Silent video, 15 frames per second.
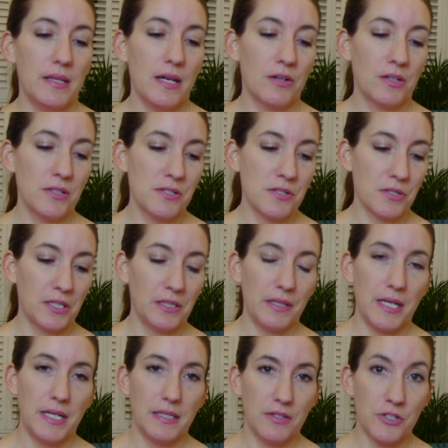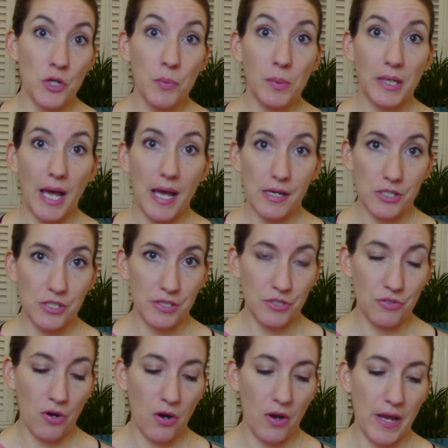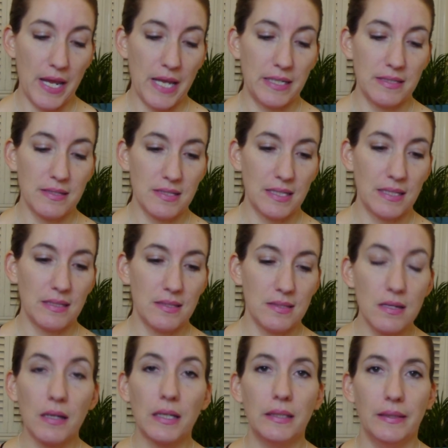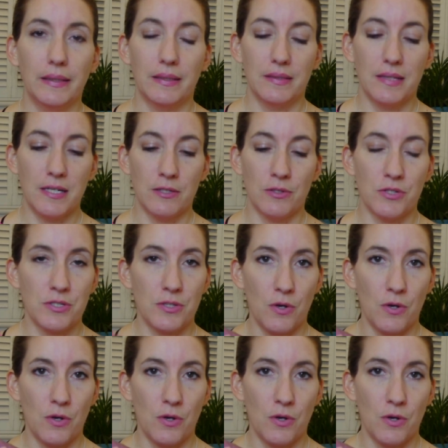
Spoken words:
the air can circulate, the soap can actually dry, and it doesn't get stuck in the container.